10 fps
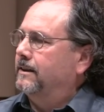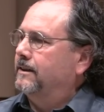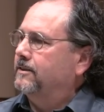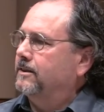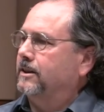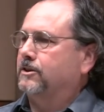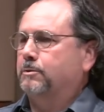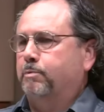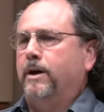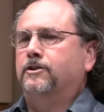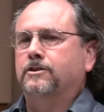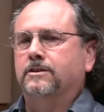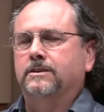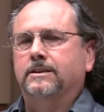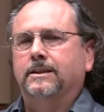is an
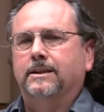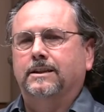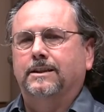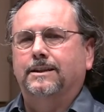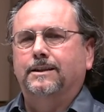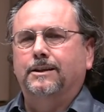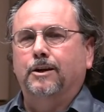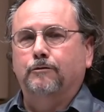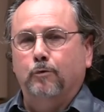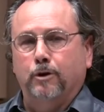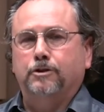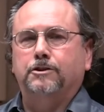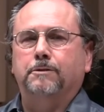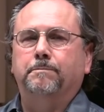expression of worship.